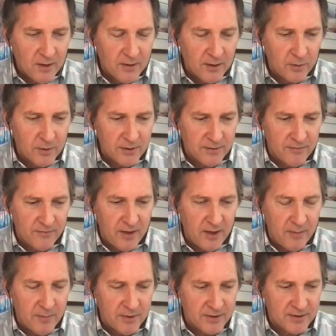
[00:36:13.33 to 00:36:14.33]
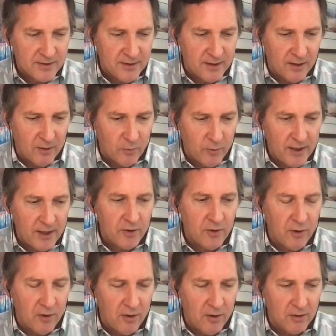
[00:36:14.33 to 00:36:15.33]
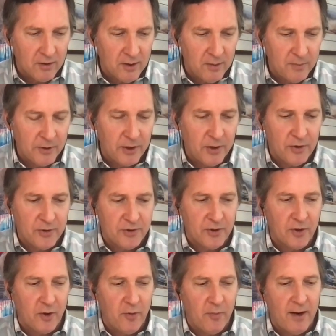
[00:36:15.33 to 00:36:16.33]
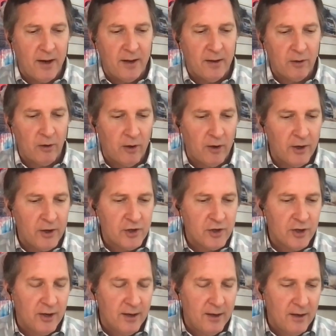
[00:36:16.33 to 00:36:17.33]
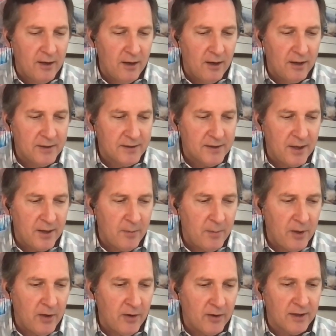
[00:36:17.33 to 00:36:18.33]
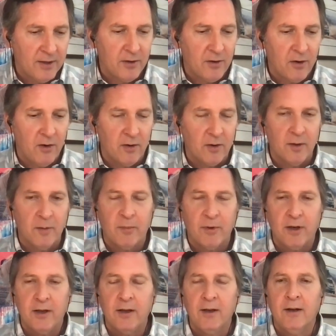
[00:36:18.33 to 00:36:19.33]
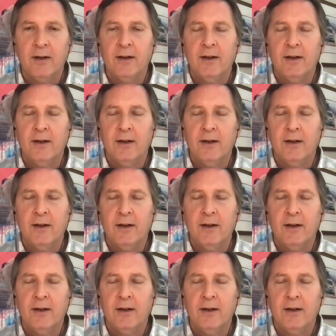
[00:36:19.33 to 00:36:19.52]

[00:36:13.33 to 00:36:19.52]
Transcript: there was a famous uh, recall a couple of years ago by a large, I'll say, American car company,